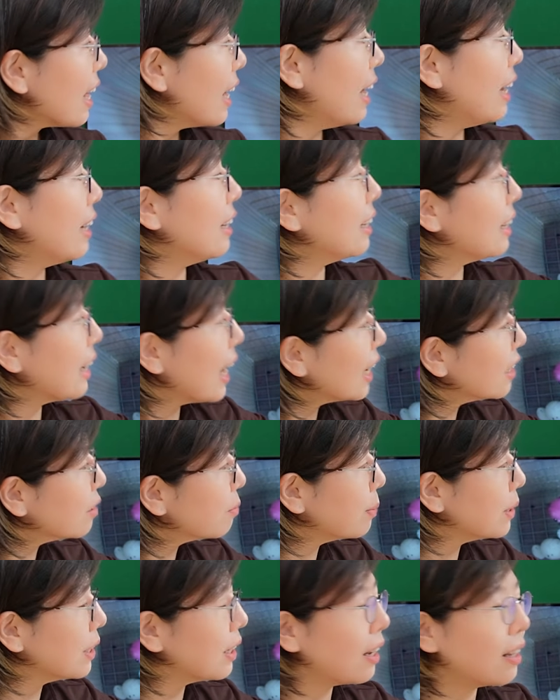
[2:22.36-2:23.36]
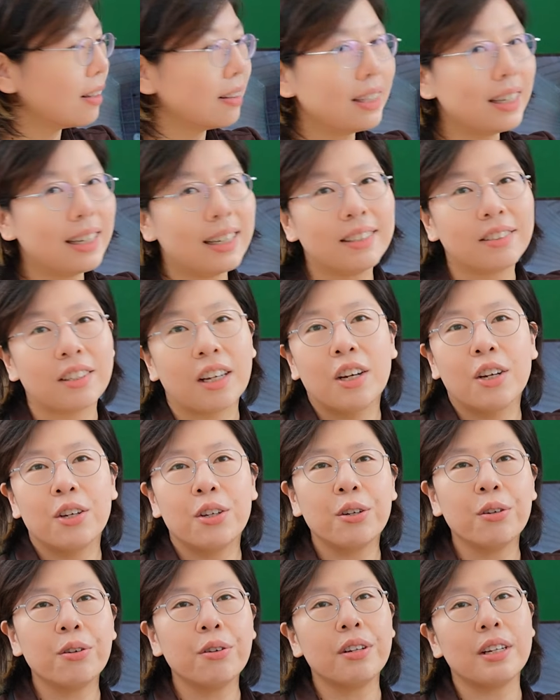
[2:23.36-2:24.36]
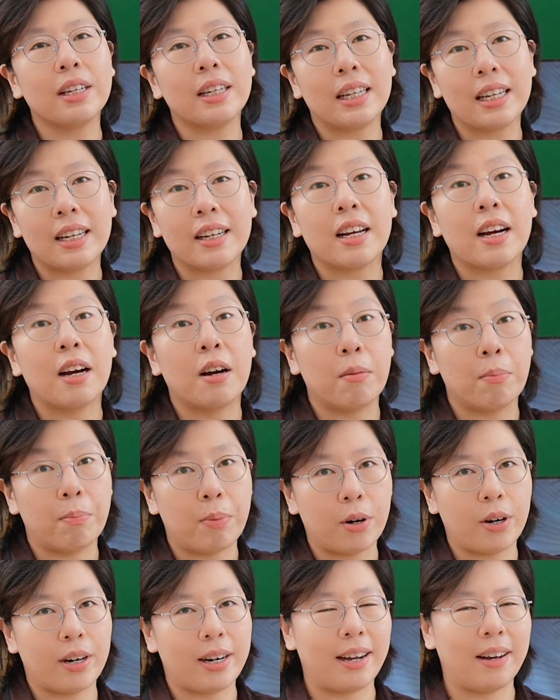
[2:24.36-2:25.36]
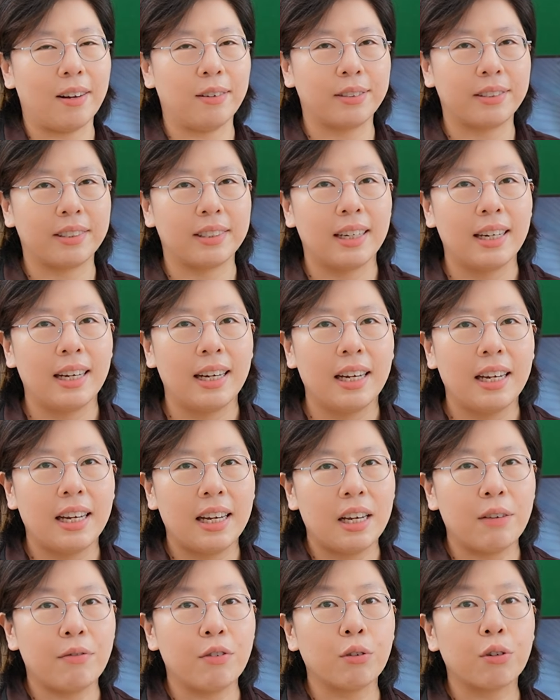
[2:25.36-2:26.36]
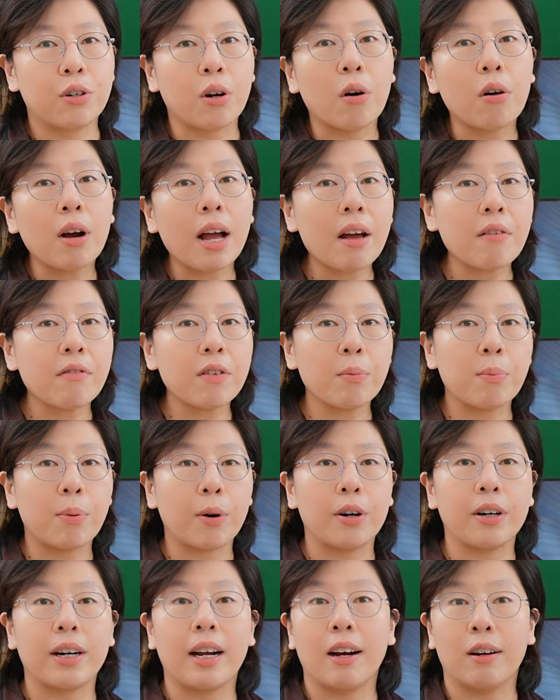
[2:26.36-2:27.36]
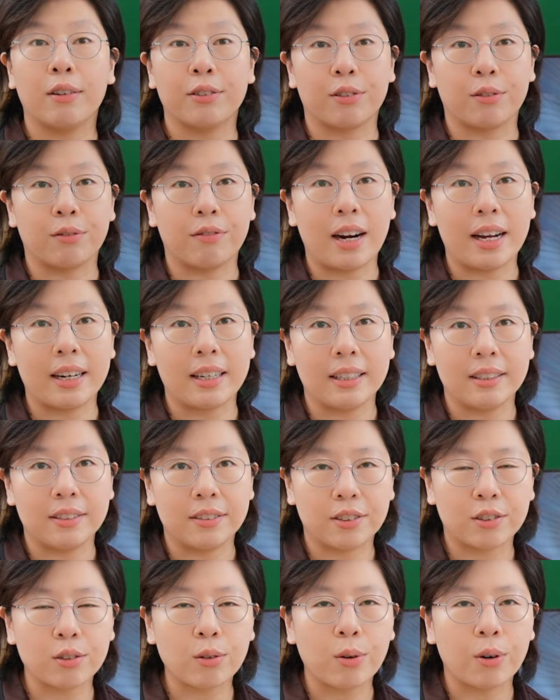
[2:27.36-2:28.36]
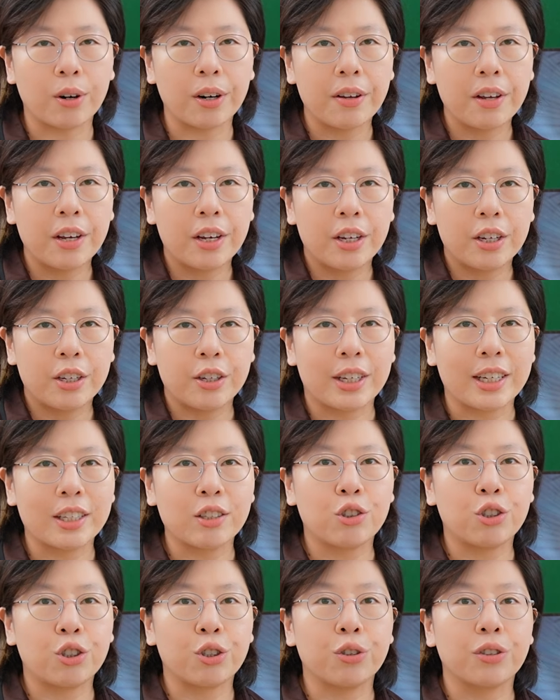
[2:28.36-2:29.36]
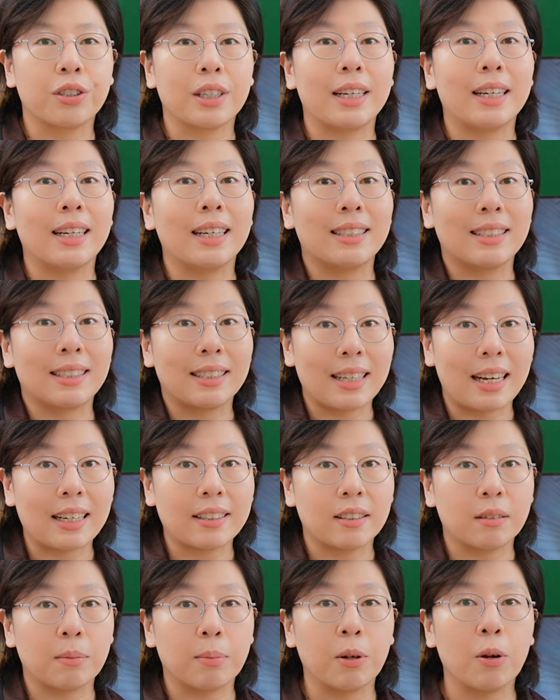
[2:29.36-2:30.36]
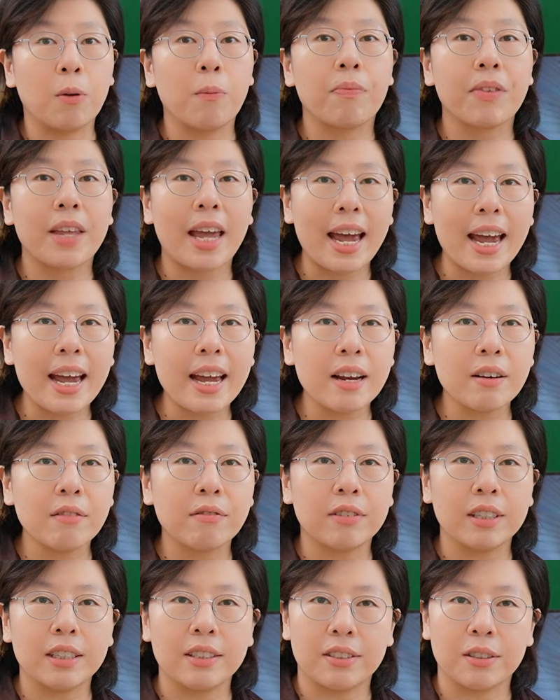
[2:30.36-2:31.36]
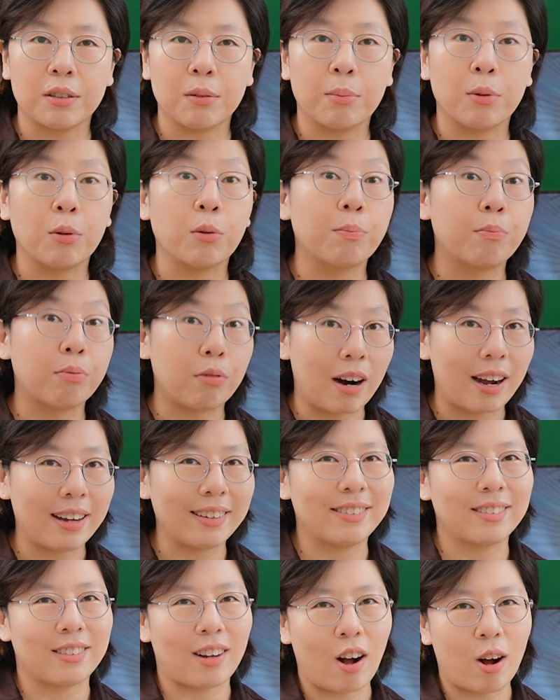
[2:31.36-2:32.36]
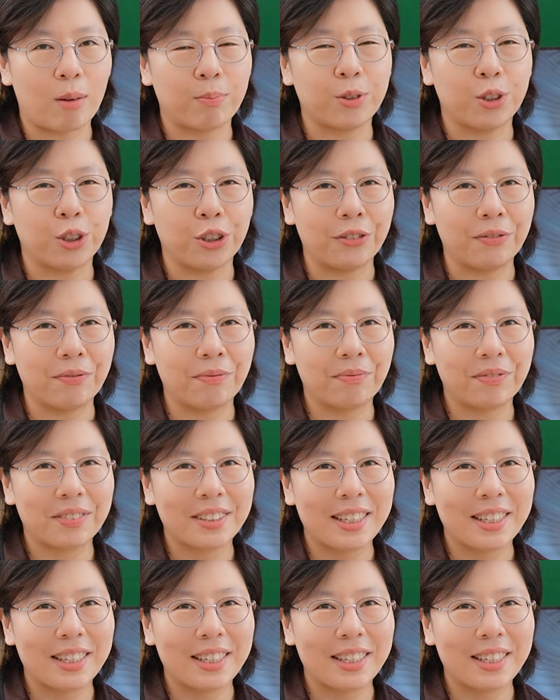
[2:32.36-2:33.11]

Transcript: And last but not least, you will need a birdhouse. If you don't have a birdhouse already in store, you can choose an accessible and reasonable priced option.